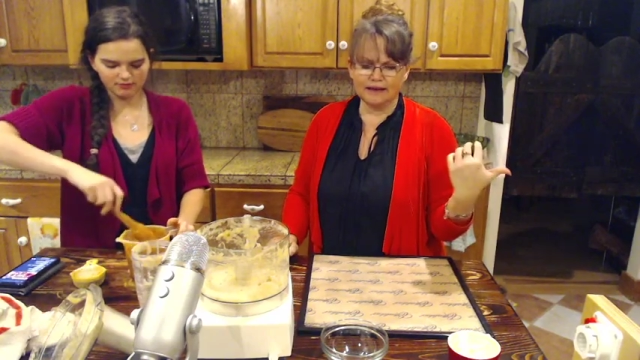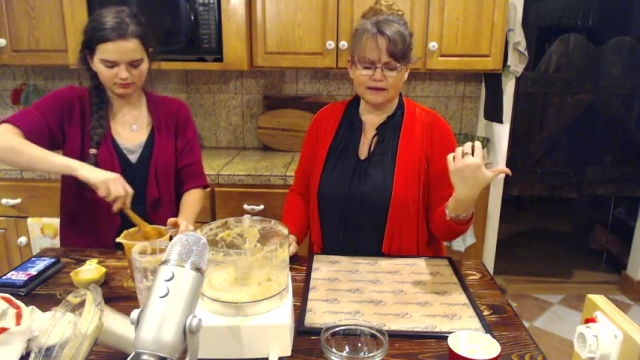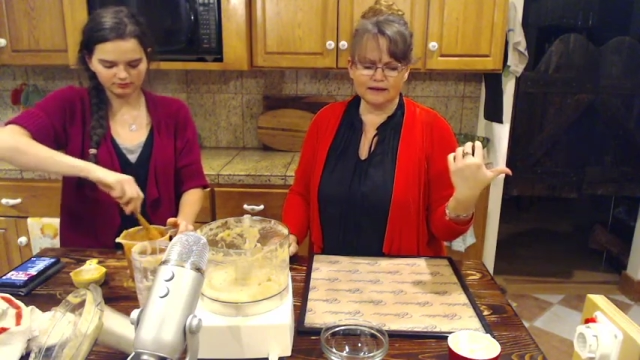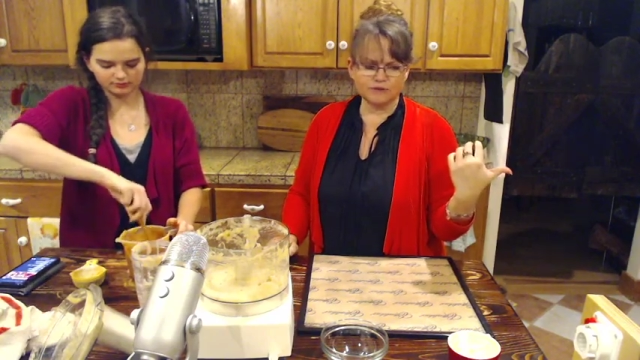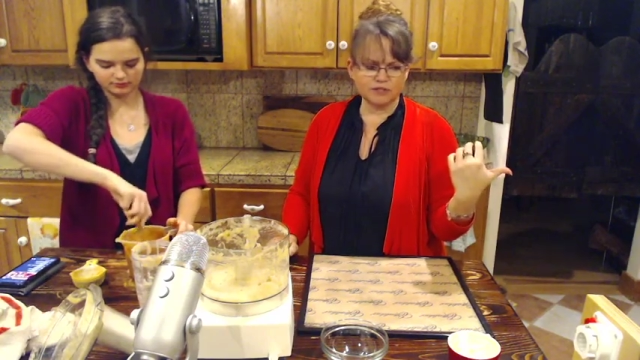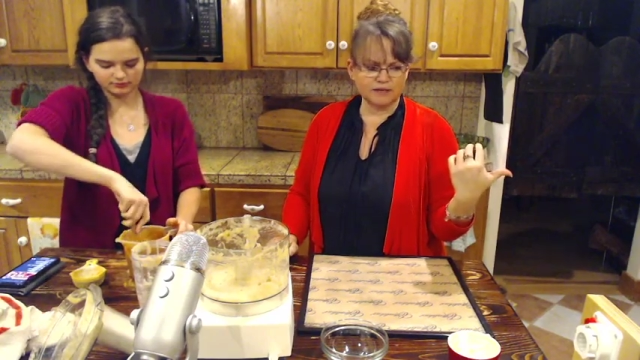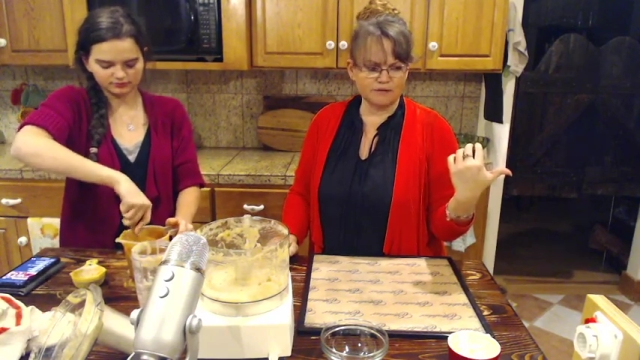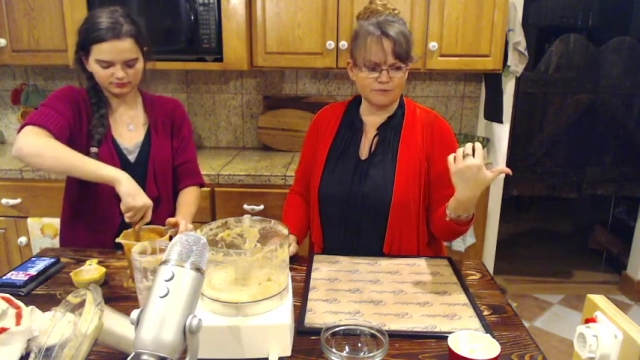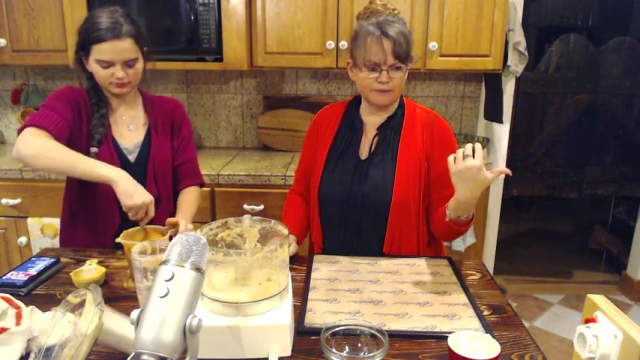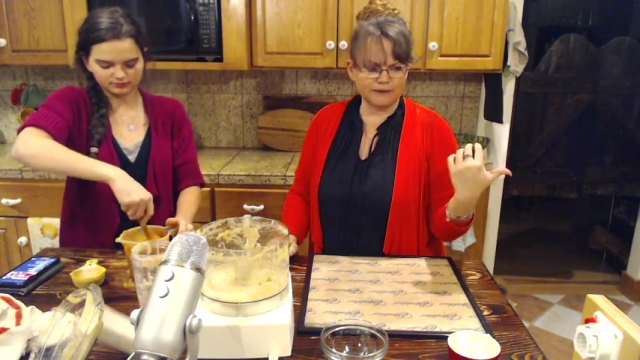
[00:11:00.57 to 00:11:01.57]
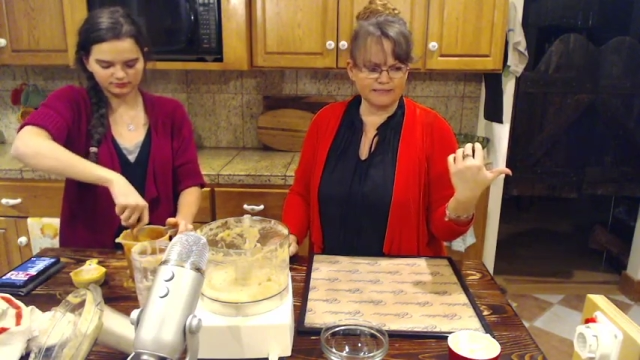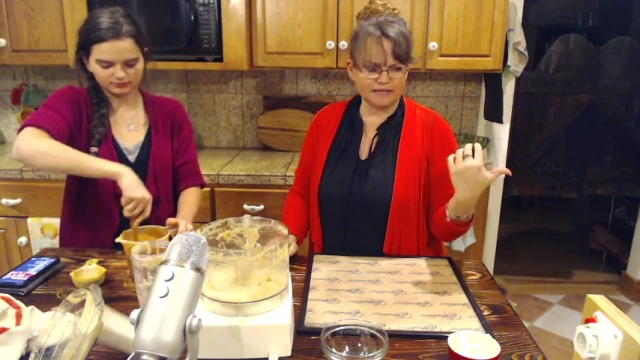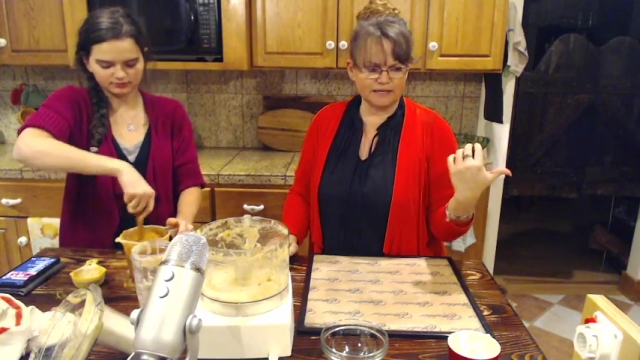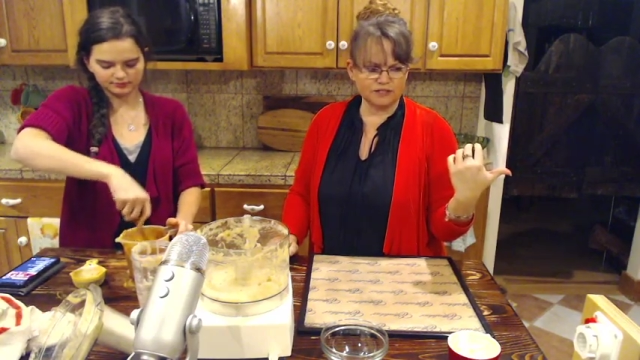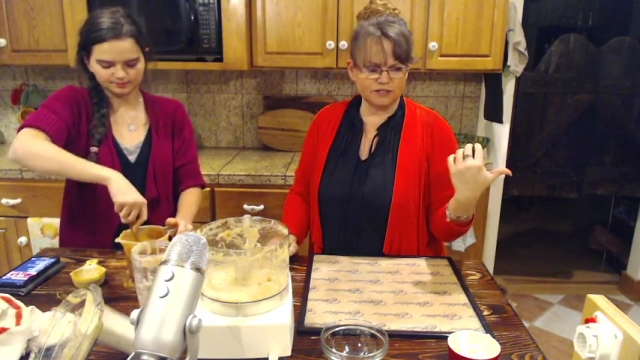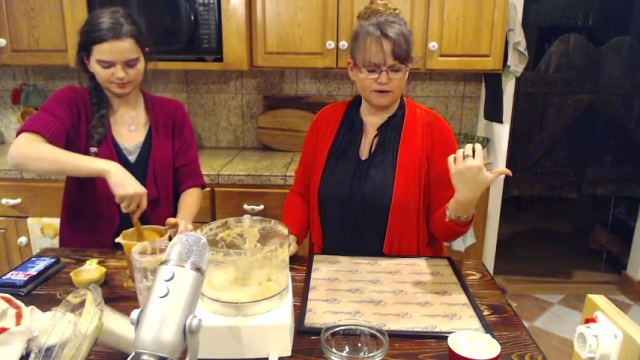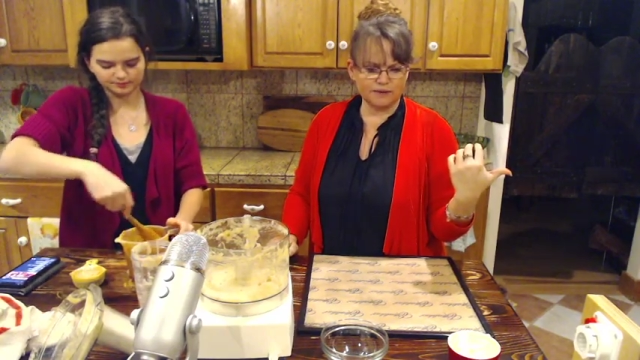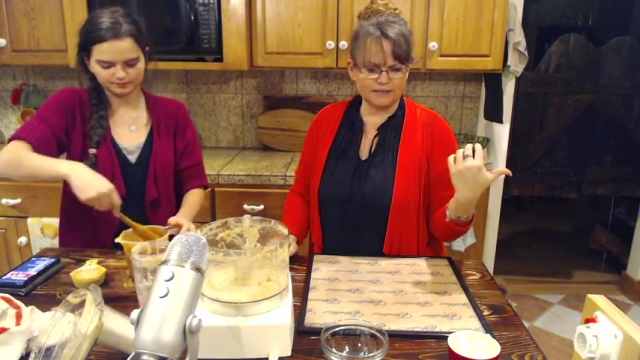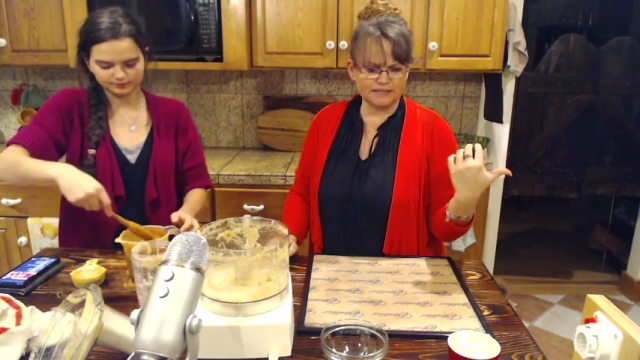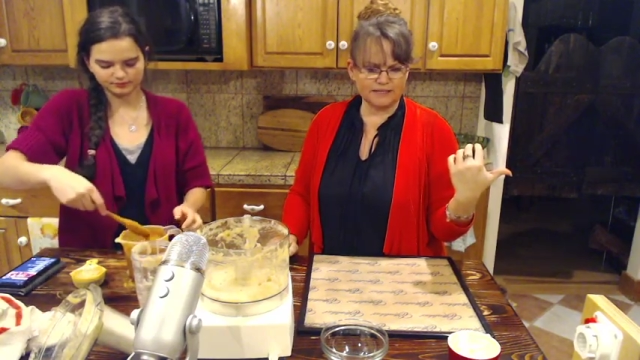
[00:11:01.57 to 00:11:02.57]
Speaker 1: and I'm trying to remember what I set it to. I
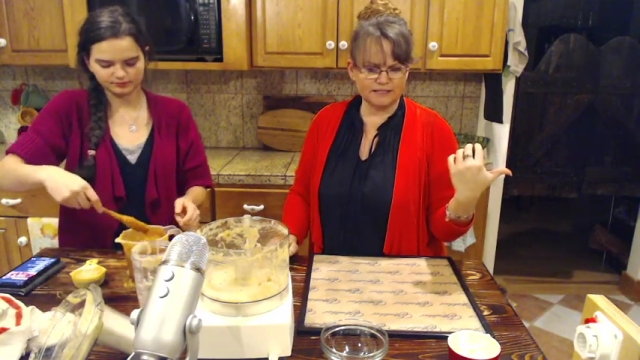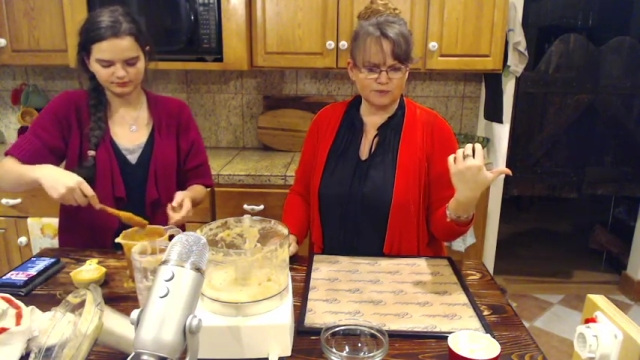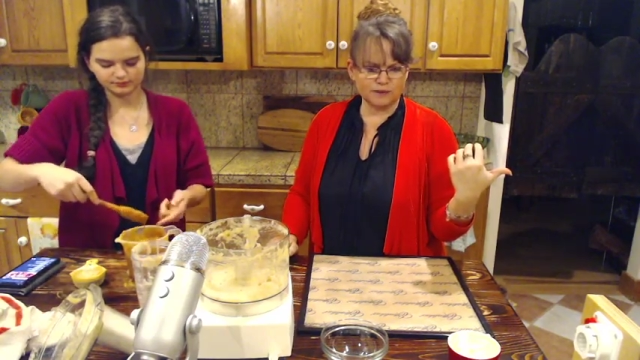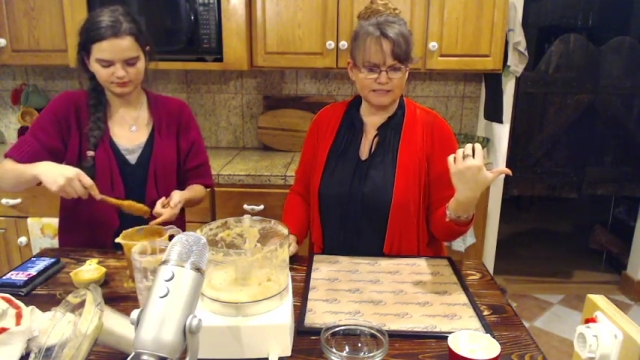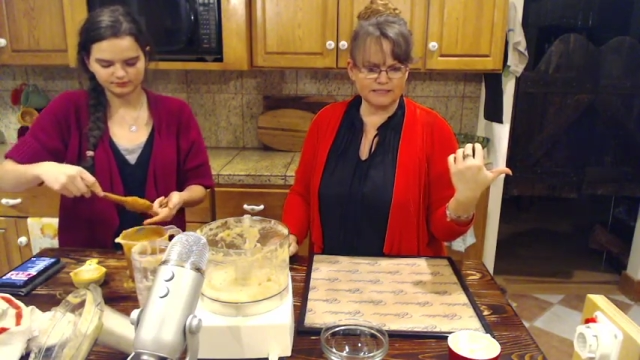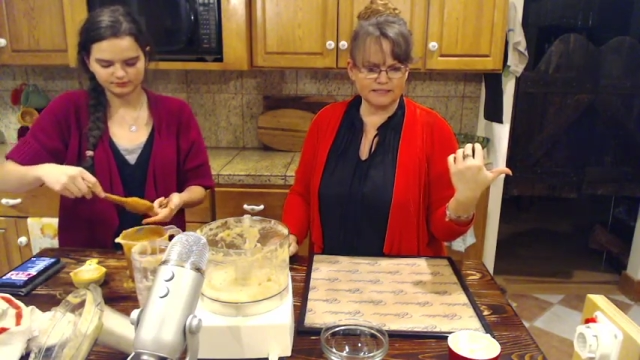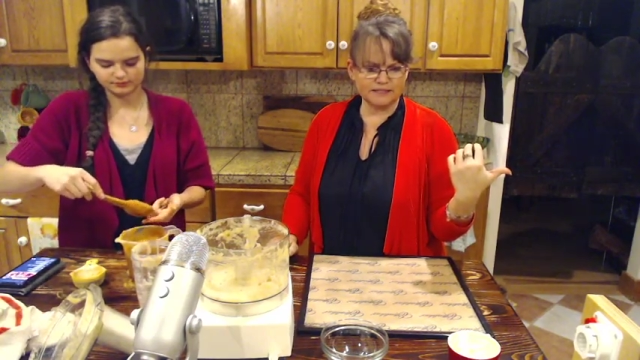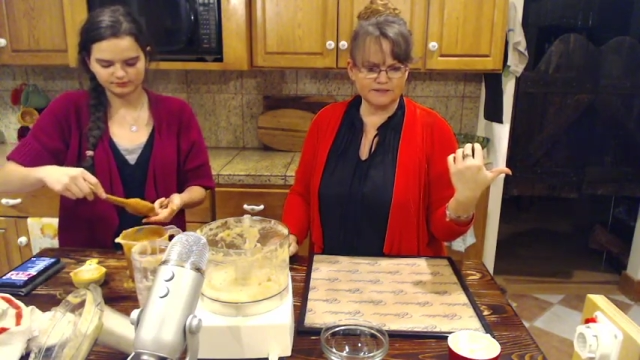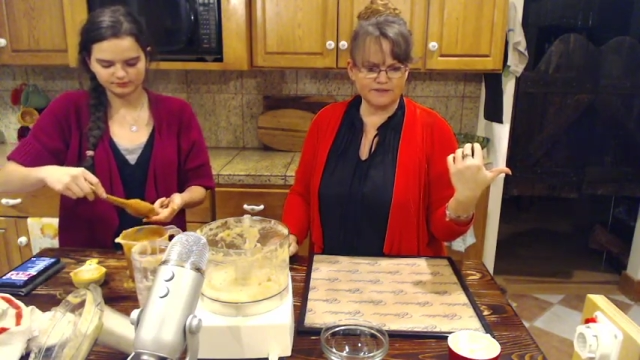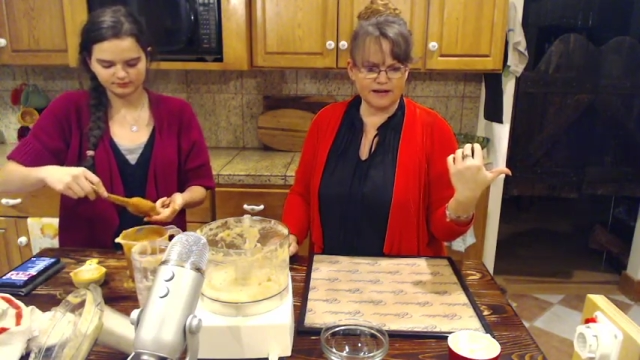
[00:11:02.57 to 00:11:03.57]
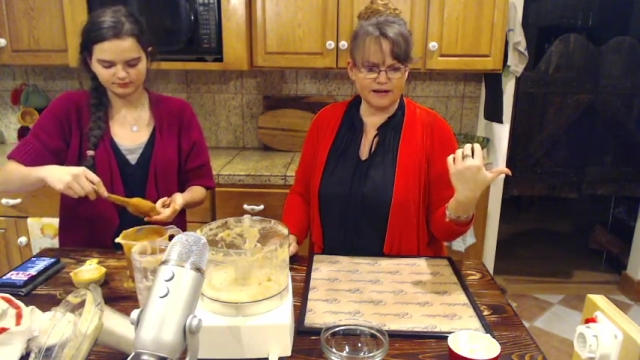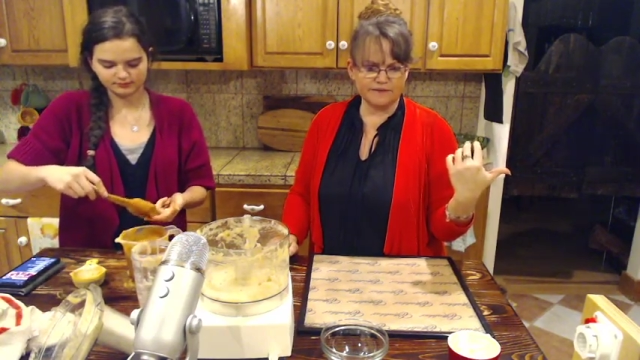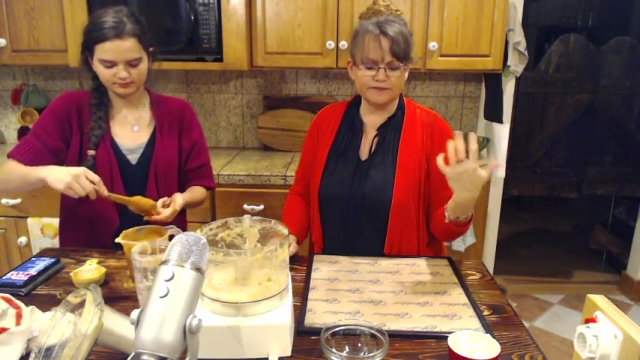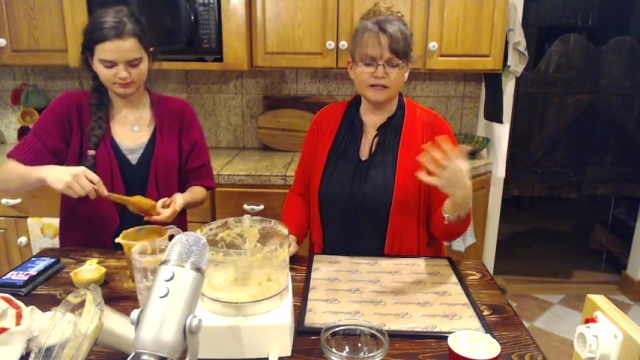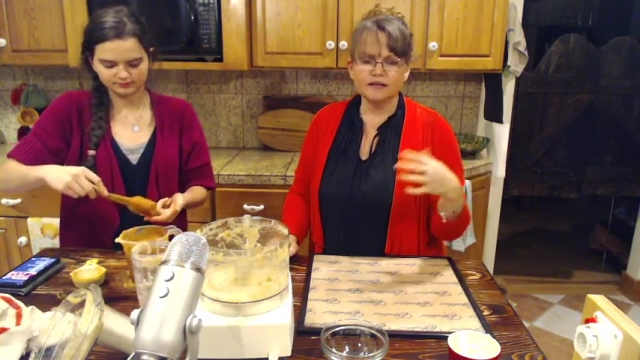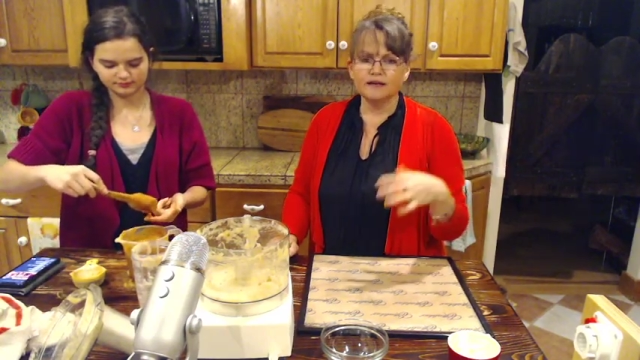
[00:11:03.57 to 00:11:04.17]
want to say it's one sixty-five,